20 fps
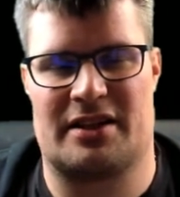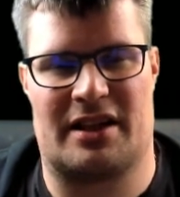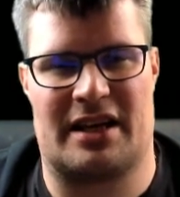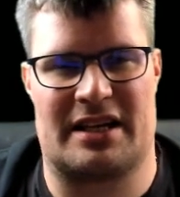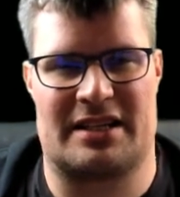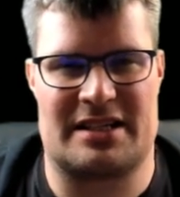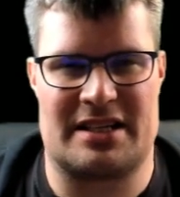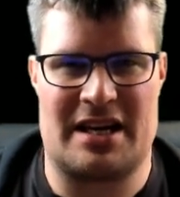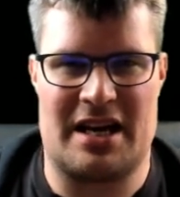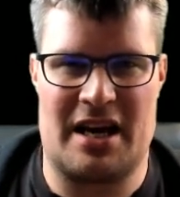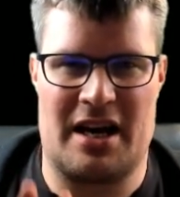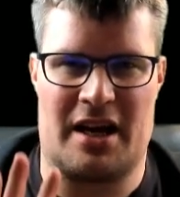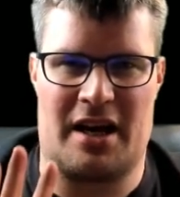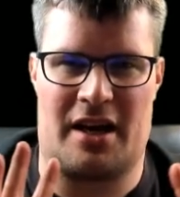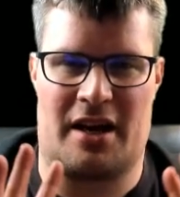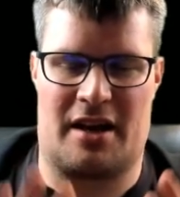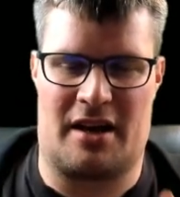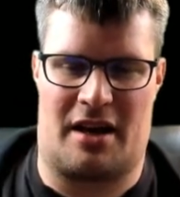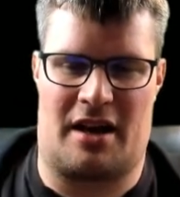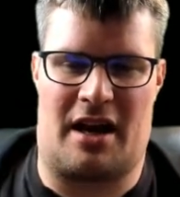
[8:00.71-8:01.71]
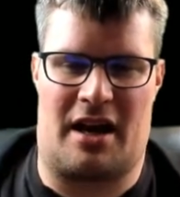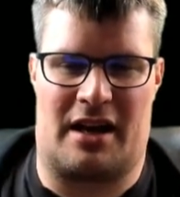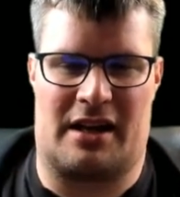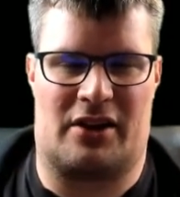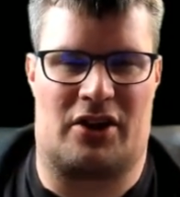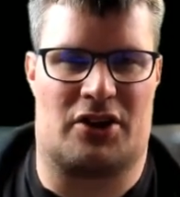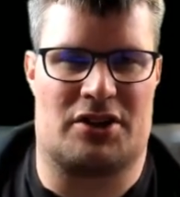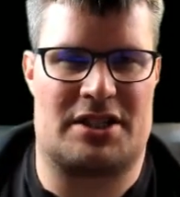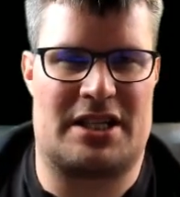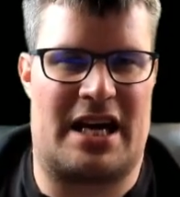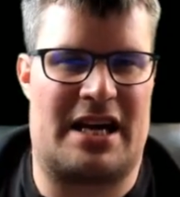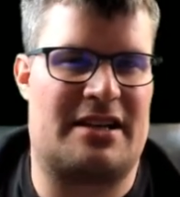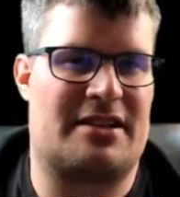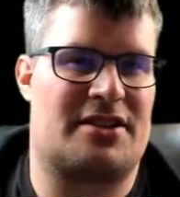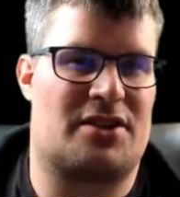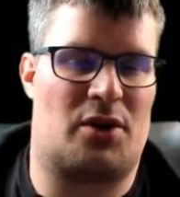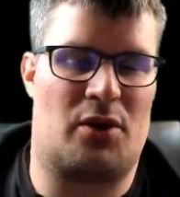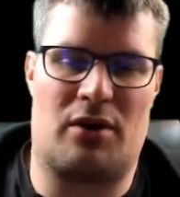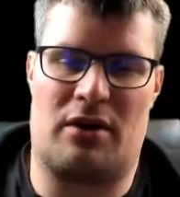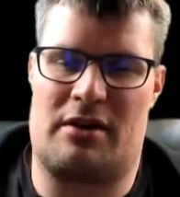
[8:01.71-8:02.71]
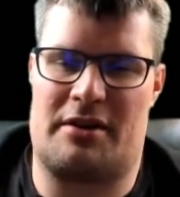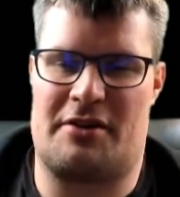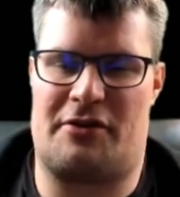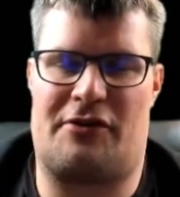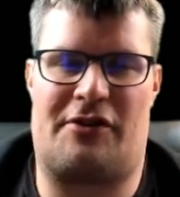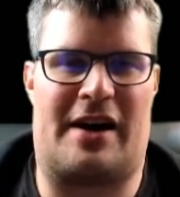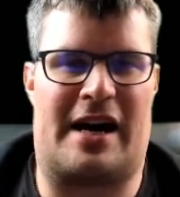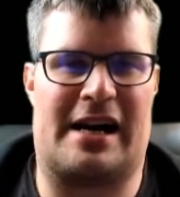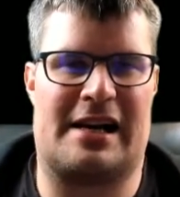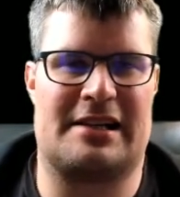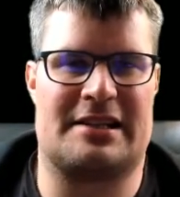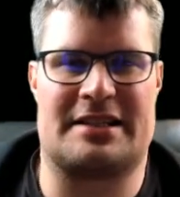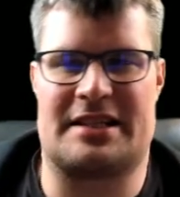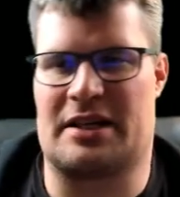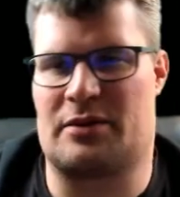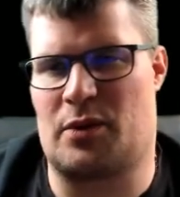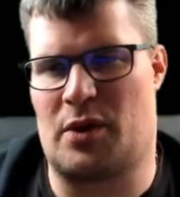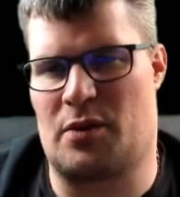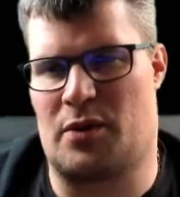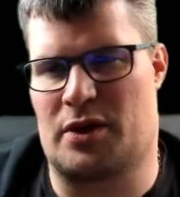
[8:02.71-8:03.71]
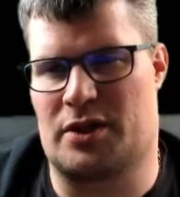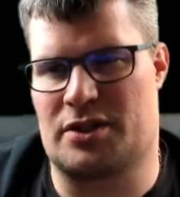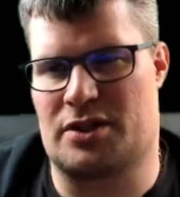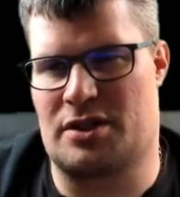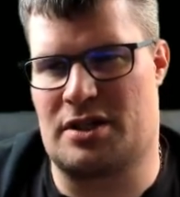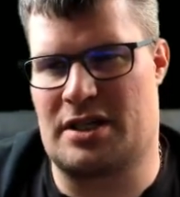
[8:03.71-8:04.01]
that contains all the files that we want to